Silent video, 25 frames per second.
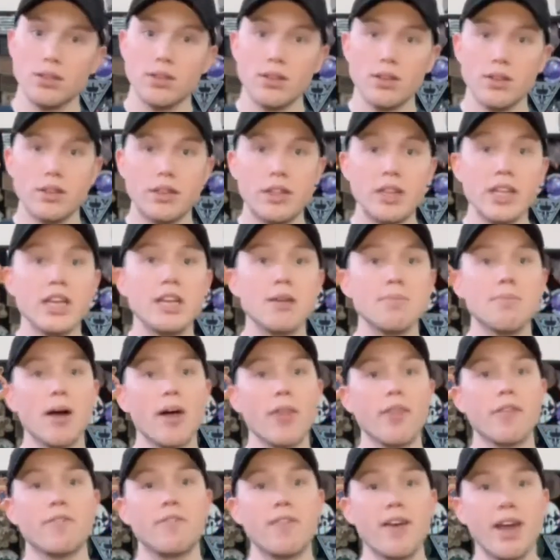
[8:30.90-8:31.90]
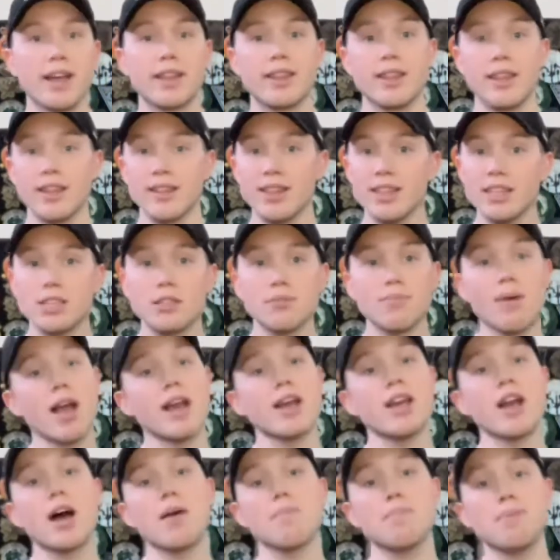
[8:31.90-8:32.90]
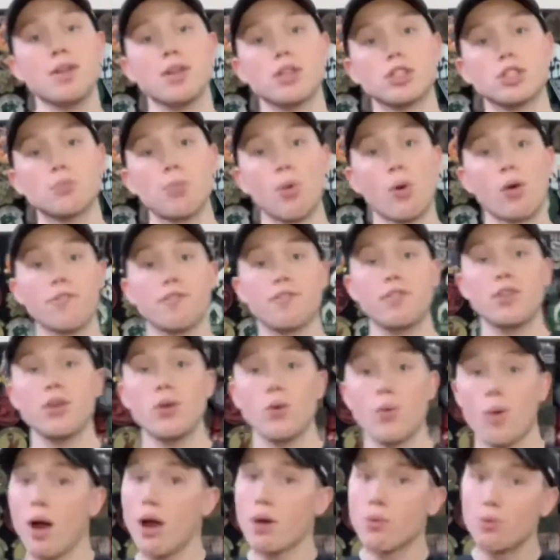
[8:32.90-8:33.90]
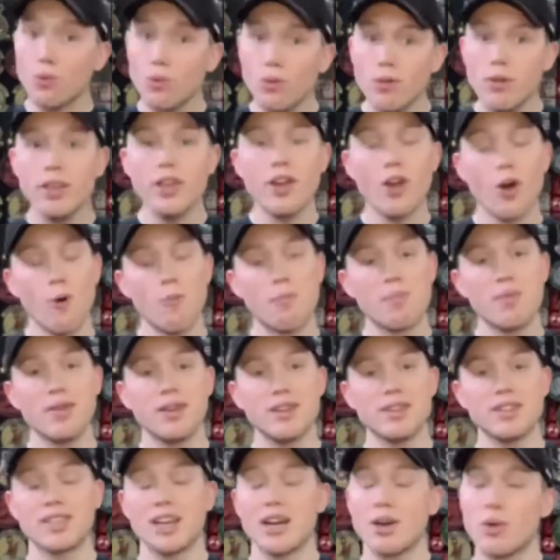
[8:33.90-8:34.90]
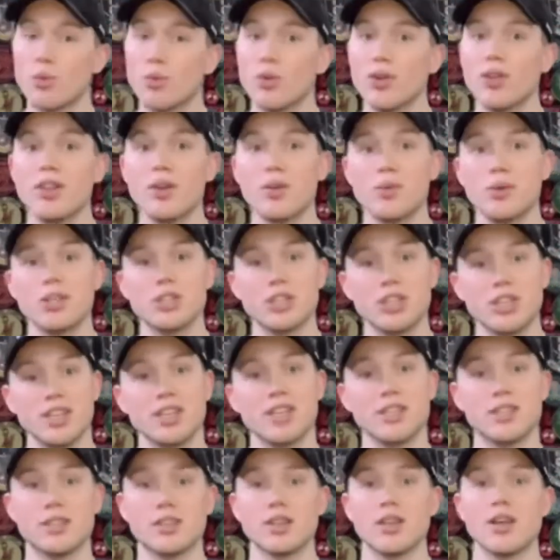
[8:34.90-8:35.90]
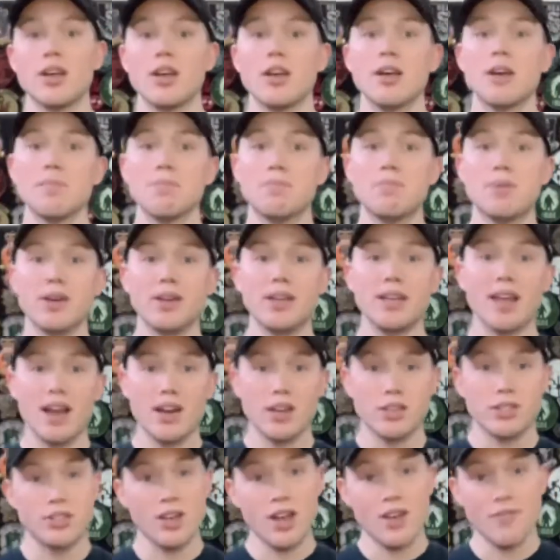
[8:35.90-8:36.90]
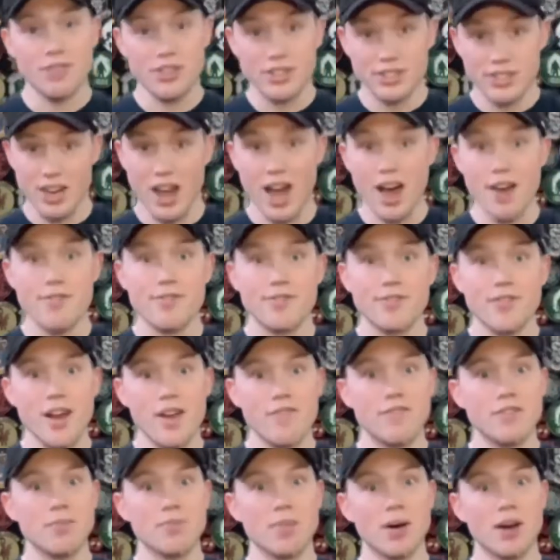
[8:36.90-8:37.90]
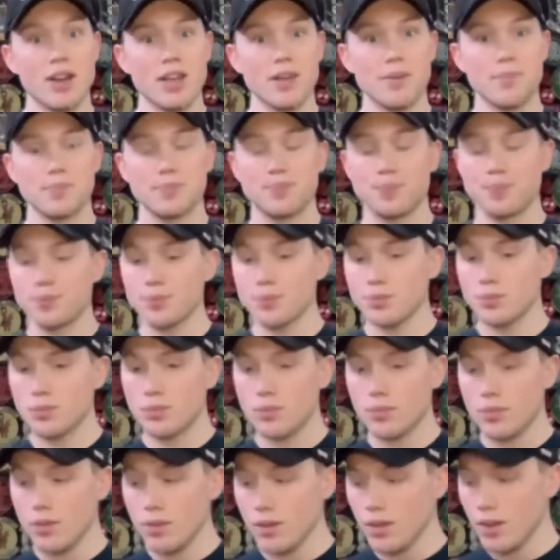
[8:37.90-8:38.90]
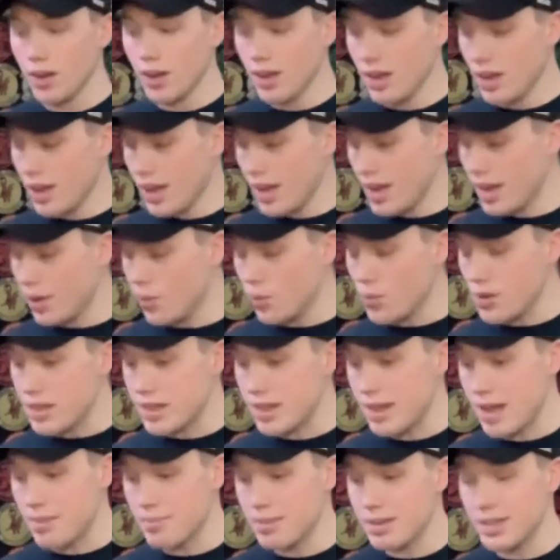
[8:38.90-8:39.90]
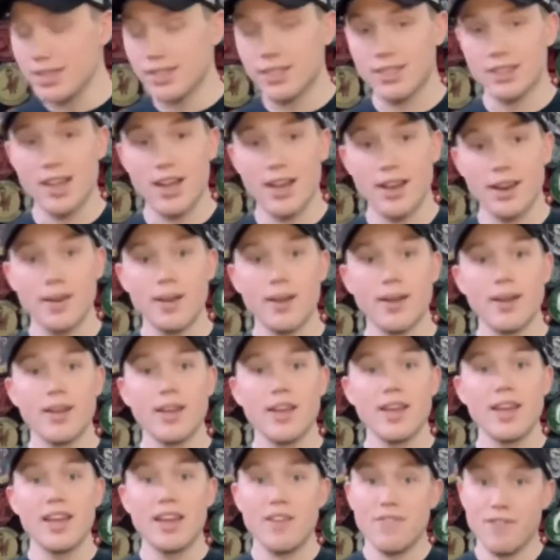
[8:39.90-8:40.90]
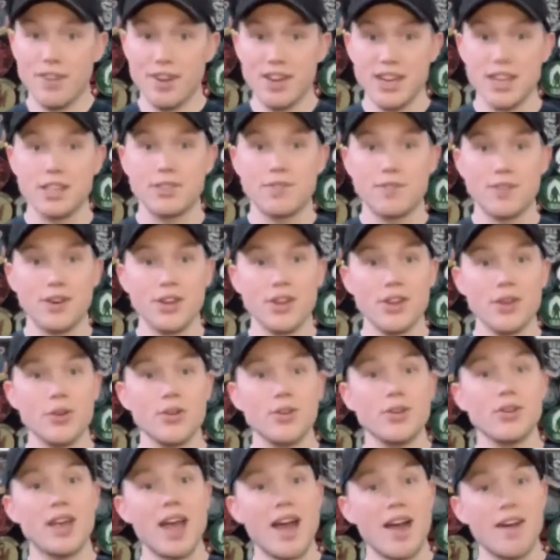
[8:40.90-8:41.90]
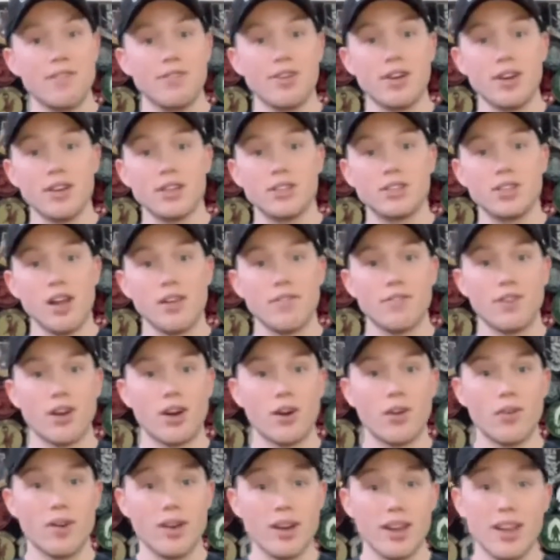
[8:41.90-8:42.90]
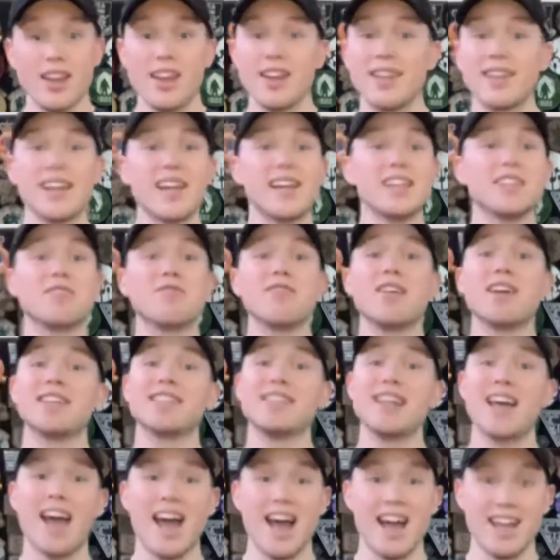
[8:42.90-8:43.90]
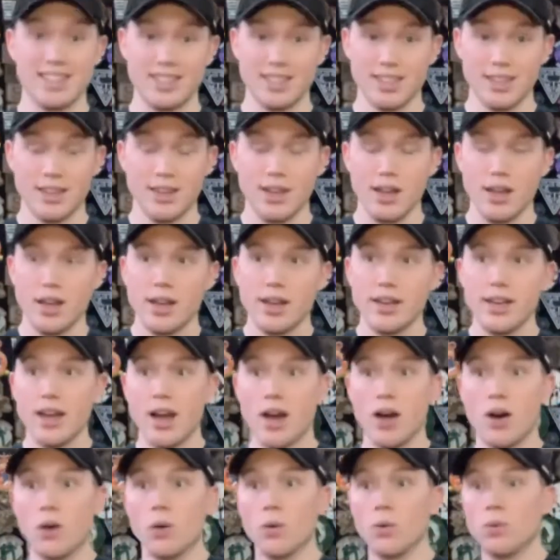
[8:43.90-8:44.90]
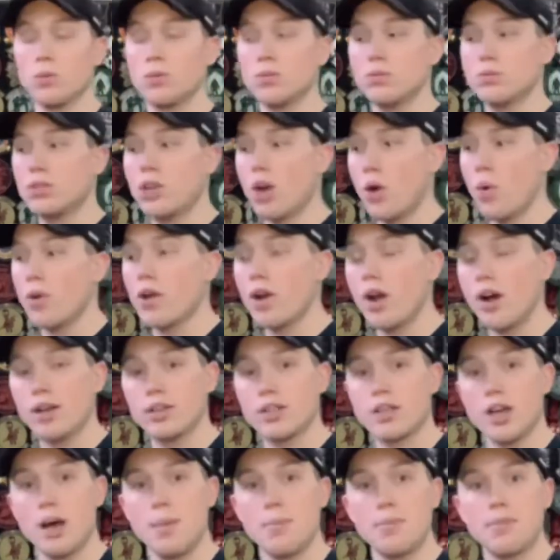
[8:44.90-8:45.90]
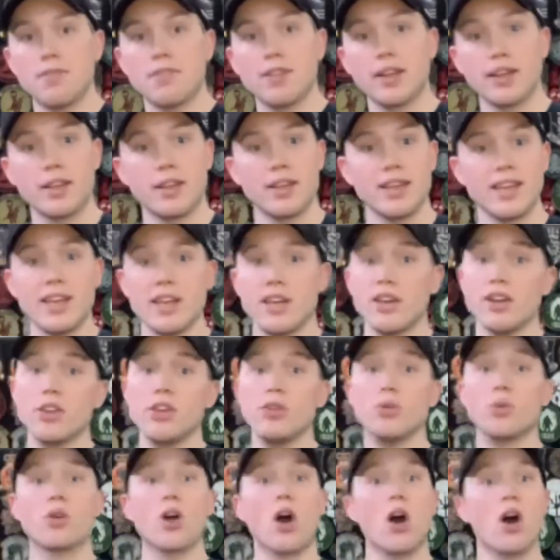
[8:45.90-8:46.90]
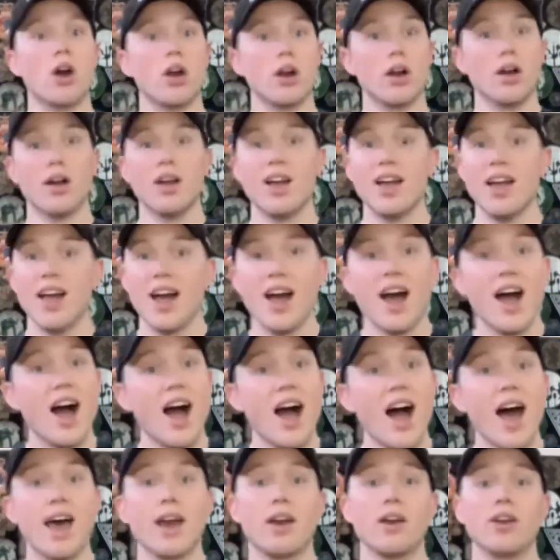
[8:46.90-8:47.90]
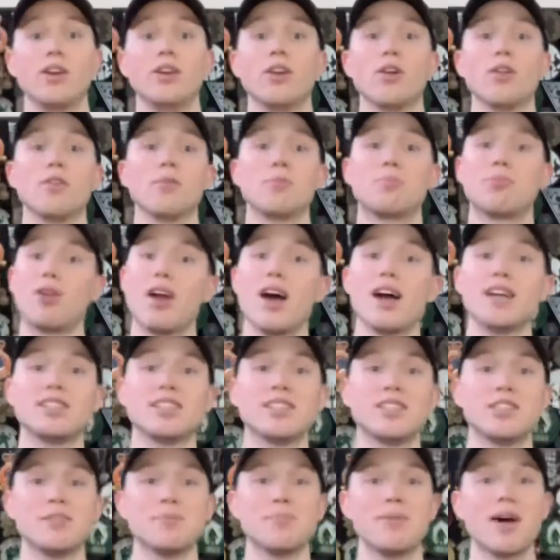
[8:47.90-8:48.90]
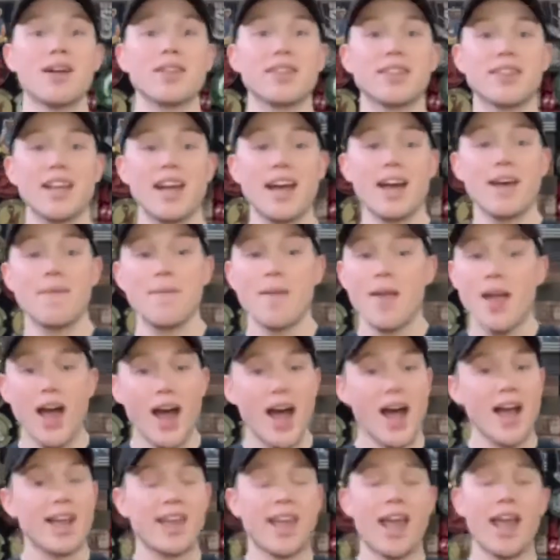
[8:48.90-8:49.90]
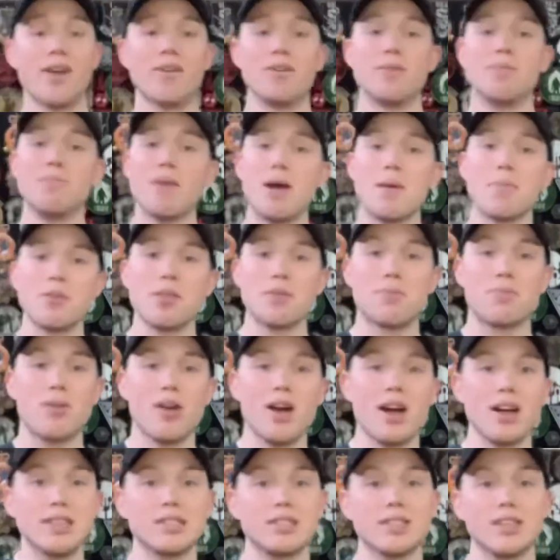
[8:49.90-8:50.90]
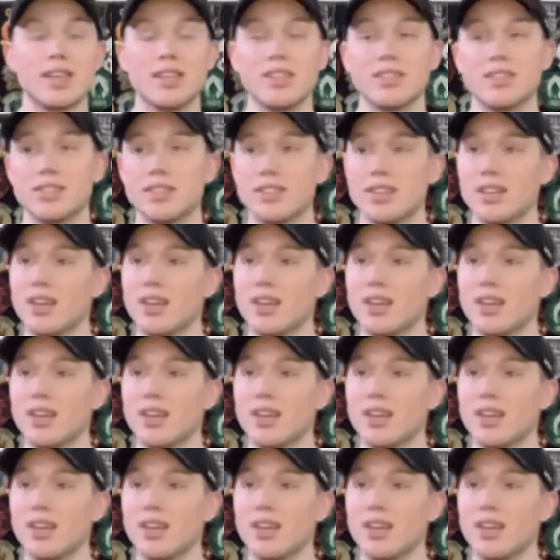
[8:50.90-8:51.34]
think about the fact that this might not be a sport for you. I really hope it is, and I really wish it is, but Airsoft is not for everybody. And with that being said, if it is for you and you have your Airsoft gun already, that is fantastic. Now, going on top of like getting a Yukara, I don't know the process about that. I can't remember the process.